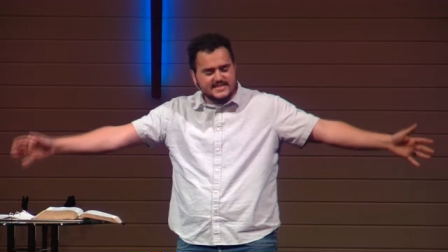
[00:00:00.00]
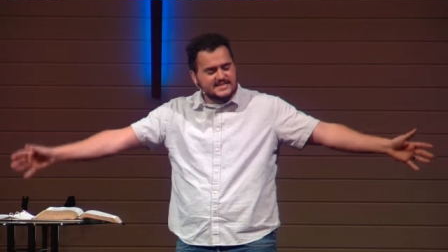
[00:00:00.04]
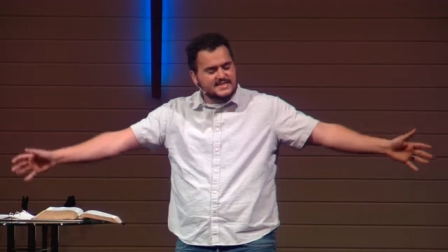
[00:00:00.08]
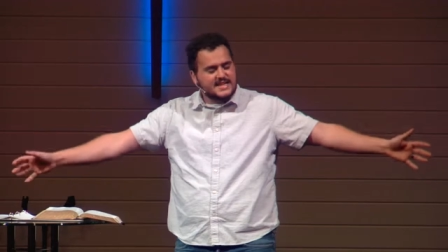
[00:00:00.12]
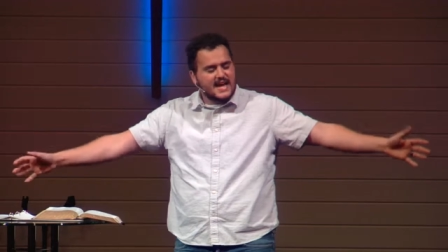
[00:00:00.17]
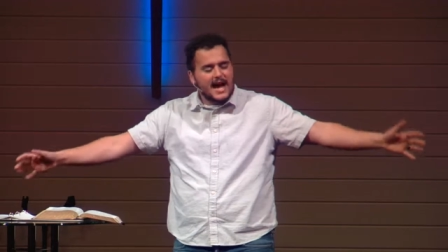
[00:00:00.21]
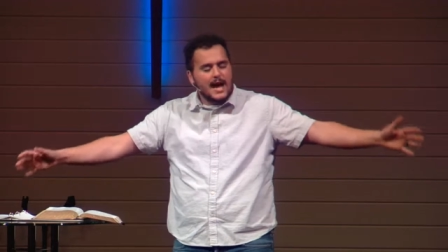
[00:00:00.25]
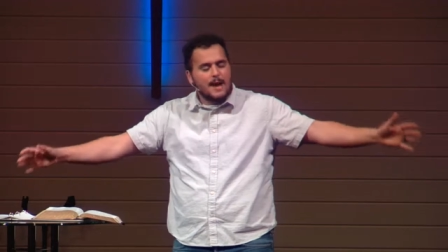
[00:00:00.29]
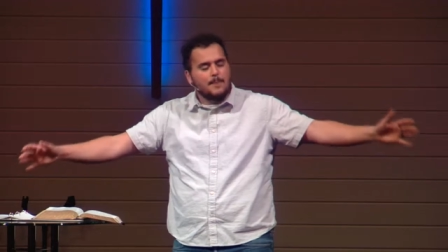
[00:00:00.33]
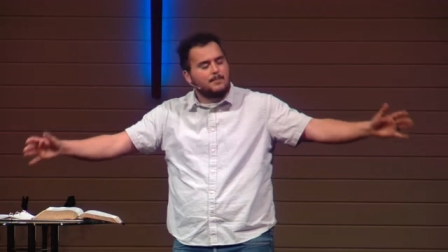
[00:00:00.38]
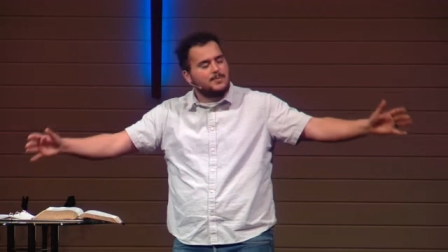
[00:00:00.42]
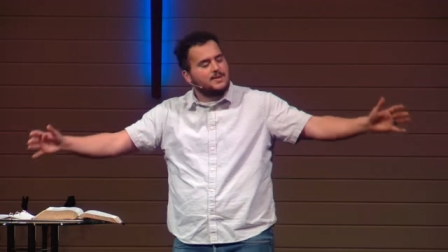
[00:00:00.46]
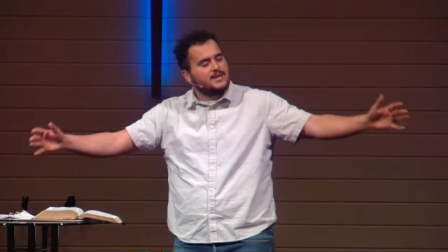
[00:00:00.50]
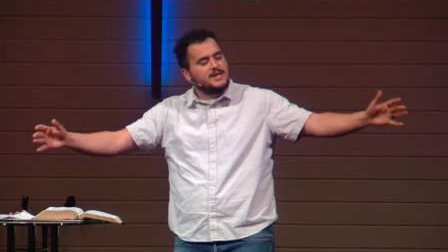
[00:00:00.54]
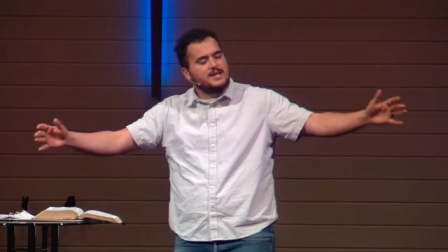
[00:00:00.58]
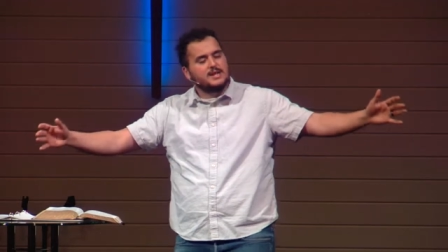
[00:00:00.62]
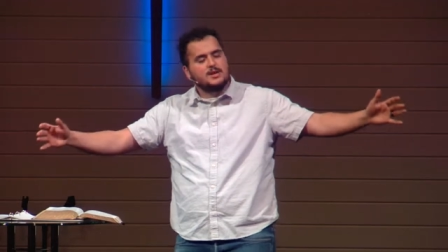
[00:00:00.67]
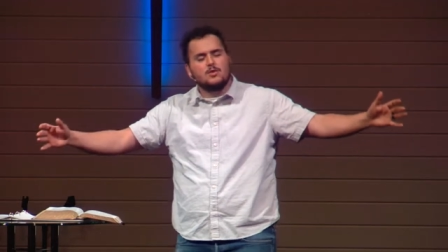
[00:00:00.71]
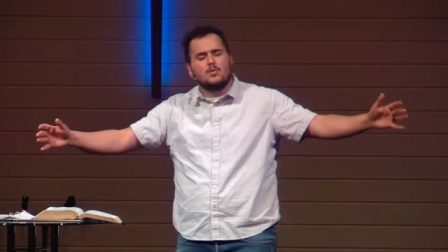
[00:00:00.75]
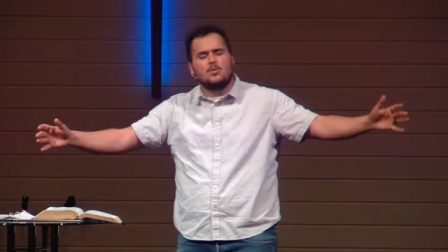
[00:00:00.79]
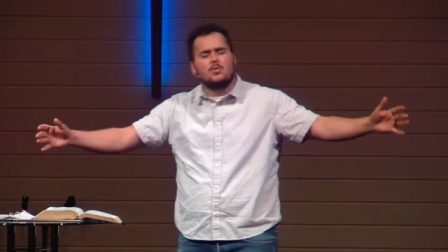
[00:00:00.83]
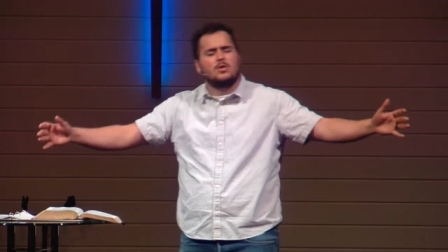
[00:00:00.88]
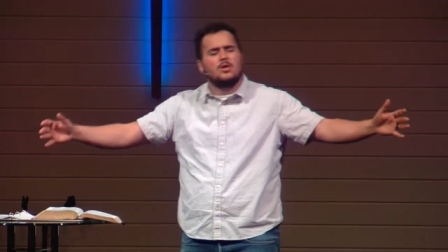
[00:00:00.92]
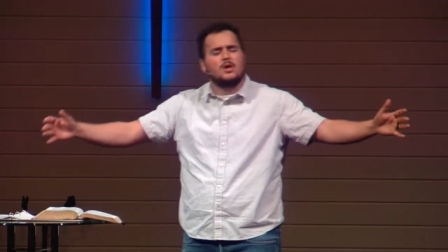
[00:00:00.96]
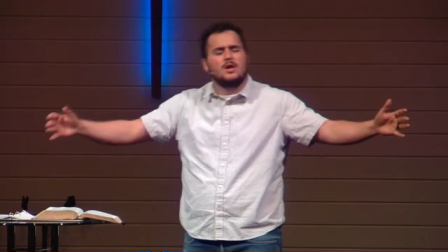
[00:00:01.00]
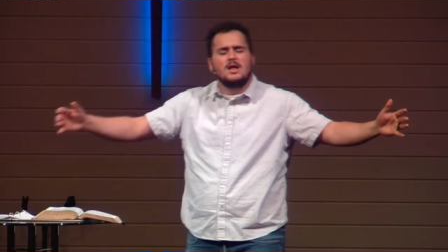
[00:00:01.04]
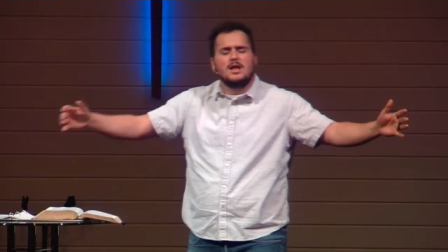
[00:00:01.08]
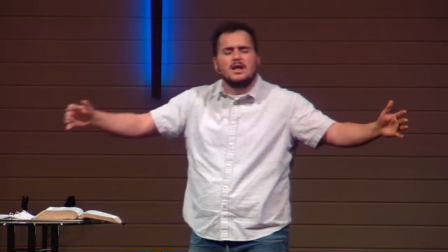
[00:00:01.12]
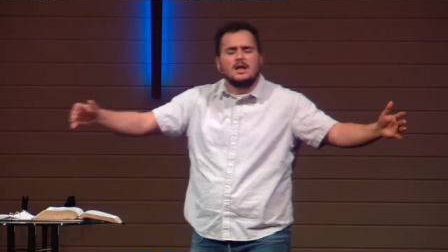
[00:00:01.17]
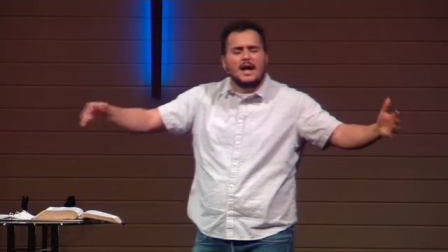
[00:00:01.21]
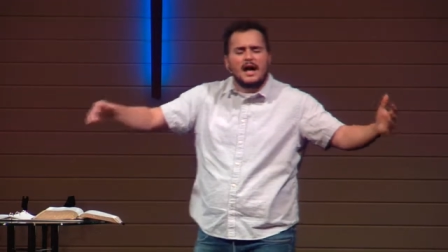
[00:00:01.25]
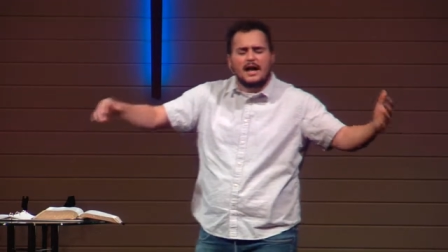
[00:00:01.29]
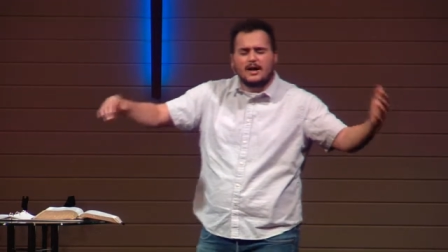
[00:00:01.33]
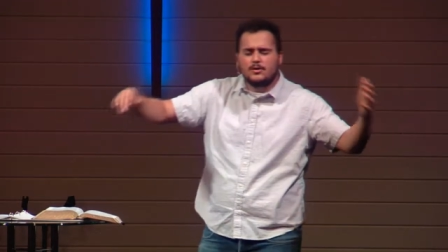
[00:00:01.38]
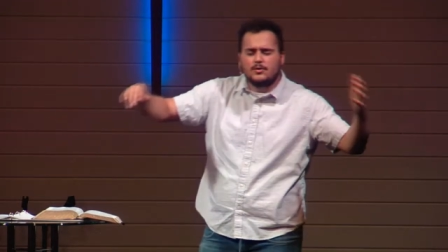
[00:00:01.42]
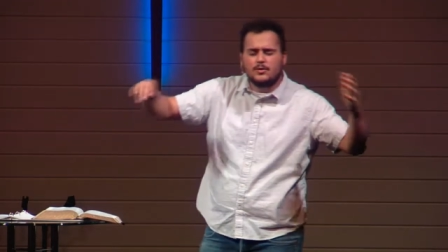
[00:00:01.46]
this happening?
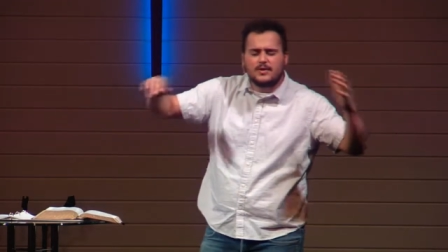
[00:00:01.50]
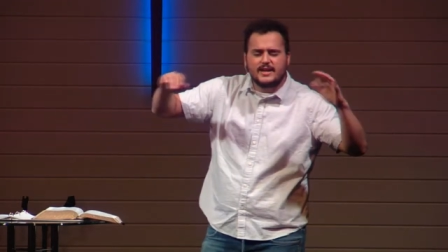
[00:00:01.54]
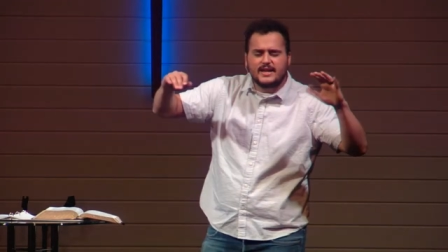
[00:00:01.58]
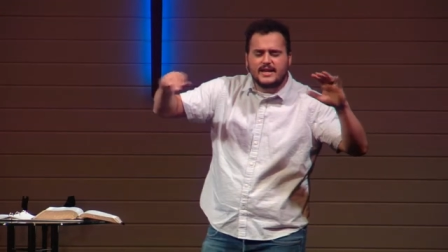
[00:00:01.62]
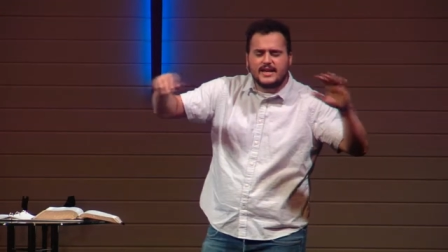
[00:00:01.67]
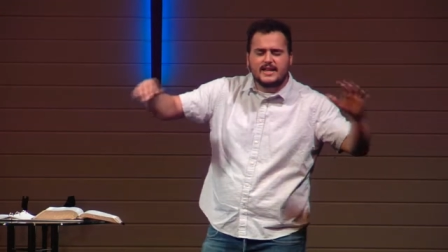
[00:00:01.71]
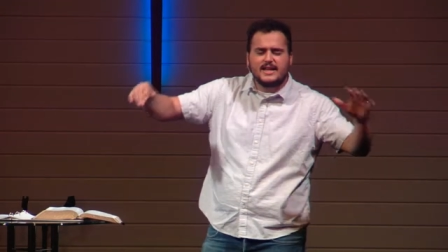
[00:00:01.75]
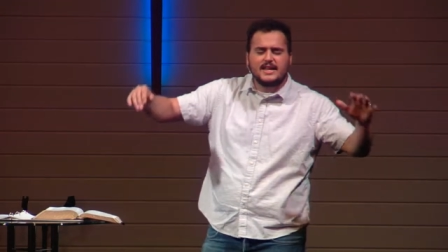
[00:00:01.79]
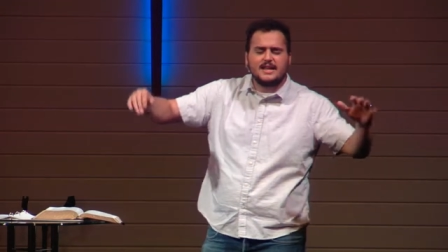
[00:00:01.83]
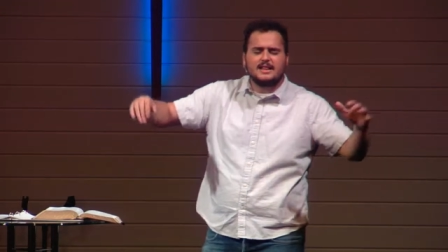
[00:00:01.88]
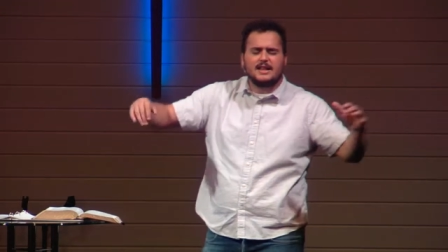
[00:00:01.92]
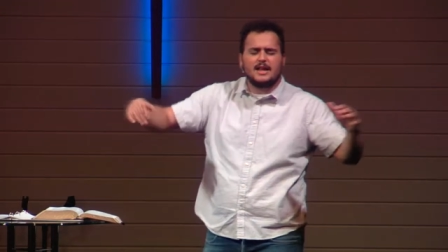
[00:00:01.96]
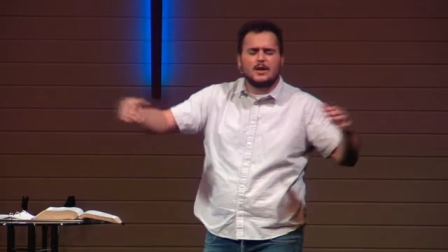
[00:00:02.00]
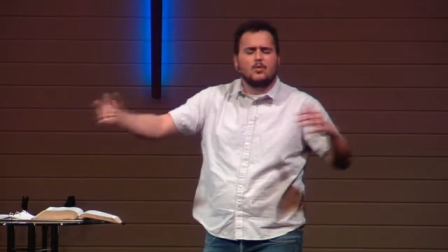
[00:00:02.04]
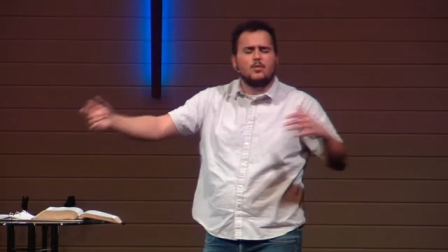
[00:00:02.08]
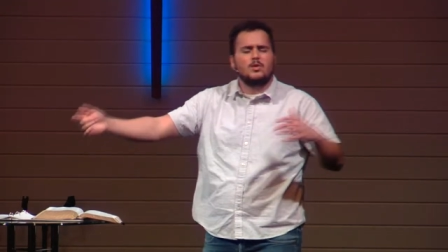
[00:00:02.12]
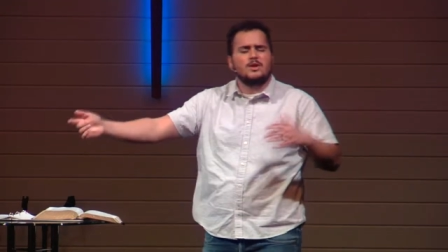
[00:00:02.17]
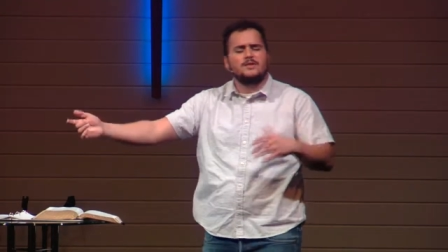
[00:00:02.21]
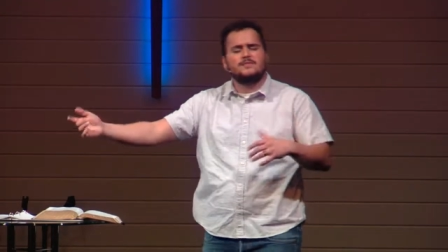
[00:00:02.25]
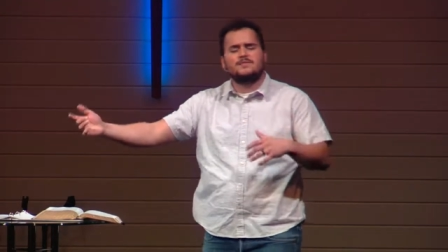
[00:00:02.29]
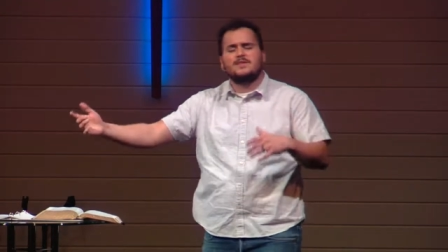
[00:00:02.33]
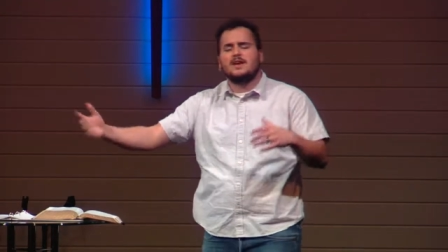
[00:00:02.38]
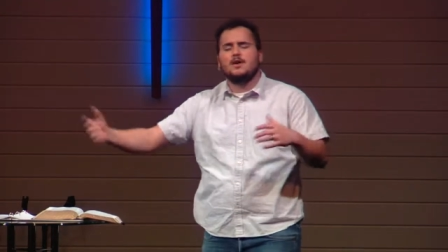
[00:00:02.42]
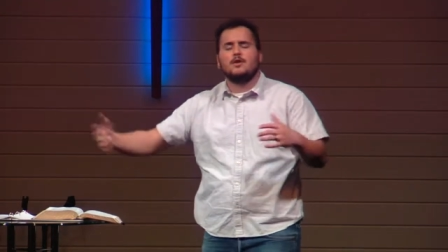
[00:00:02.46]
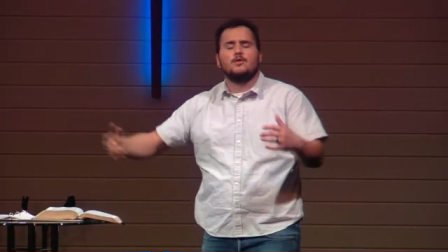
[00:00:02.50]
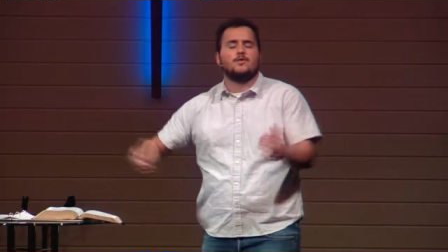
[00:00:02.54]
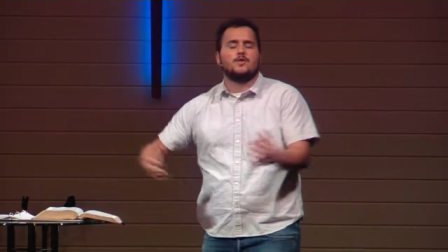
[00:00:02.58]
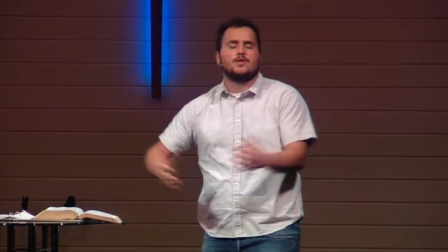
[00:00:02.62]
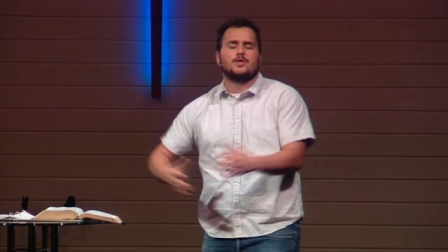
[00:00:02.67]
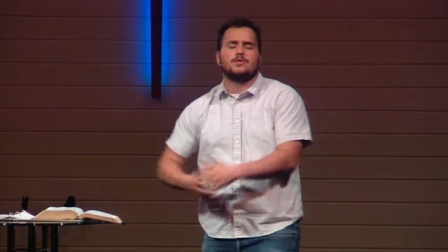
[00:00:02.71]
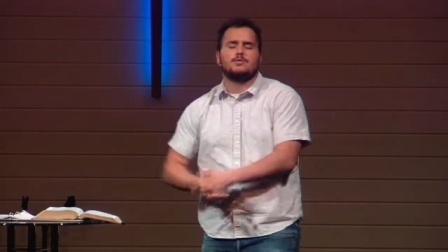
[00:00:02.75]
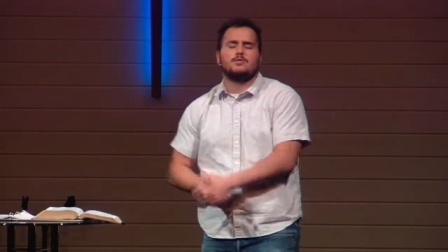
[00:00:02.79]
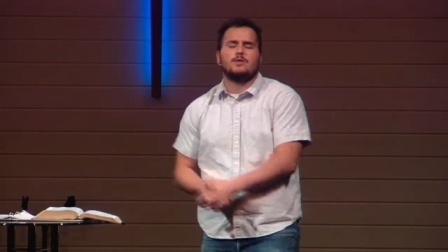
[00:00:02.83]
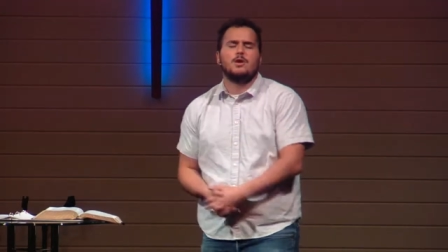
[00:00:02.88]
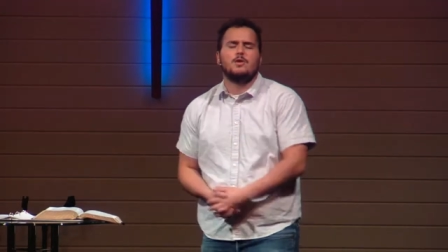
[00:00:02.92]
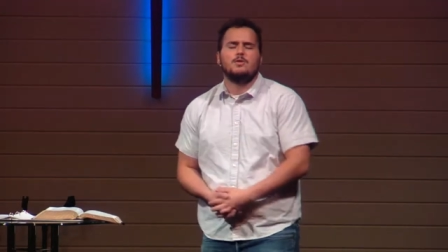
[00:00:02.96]
I don't get it. Like, what if they
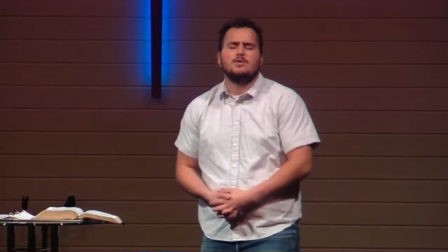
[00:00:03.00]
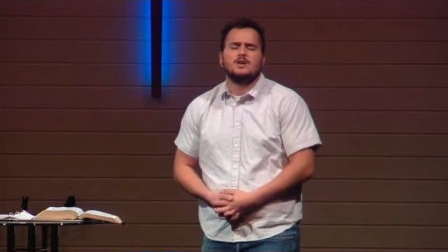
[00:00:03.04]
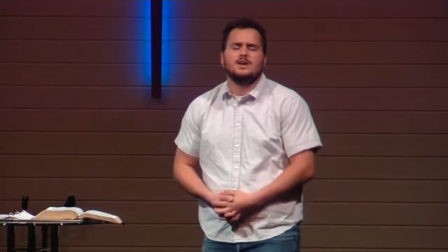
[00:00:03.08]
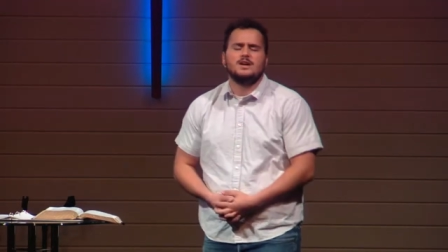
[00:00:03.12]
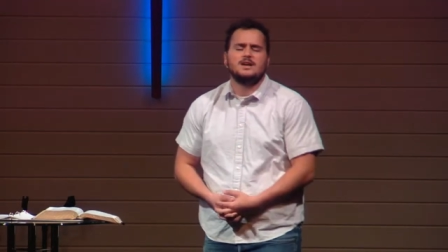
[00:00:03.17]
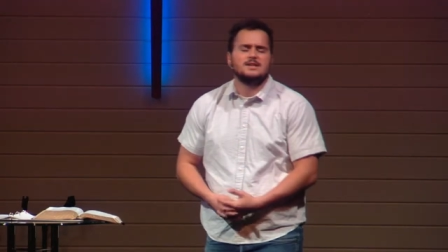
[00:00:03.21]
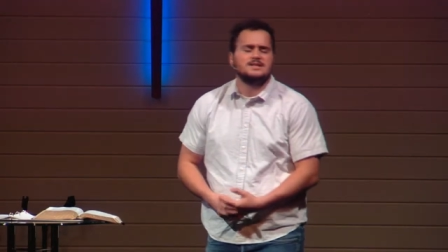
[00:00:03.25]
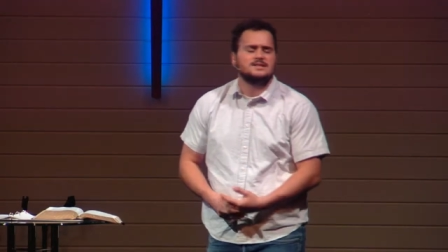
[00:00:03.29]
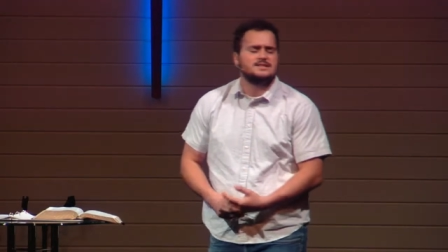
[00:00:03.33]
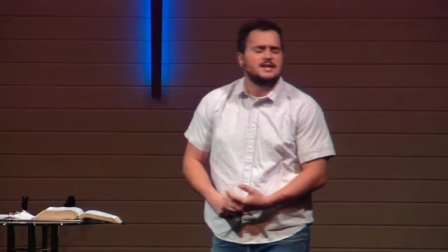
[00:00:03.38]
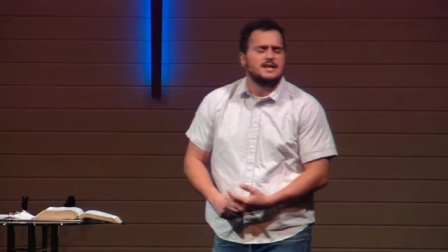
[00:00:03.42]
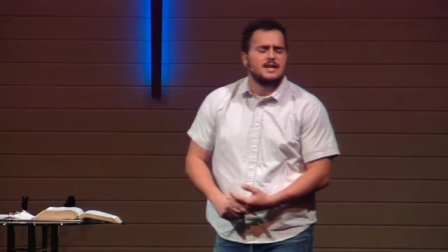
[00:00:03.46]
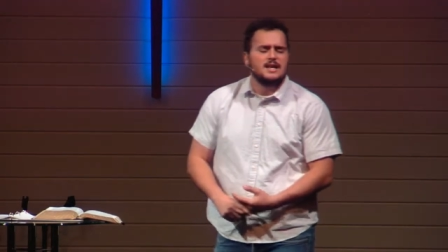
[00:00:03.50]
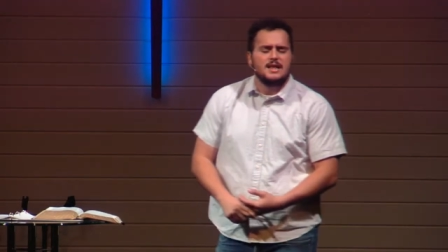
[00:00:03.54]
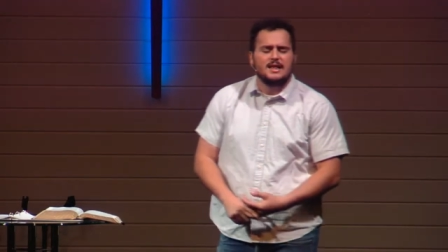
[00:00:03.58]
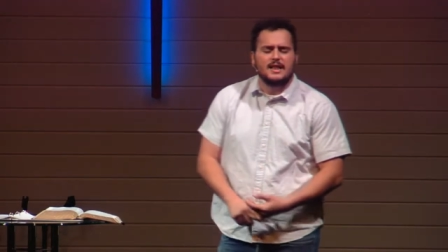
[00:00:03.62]
overthrown us?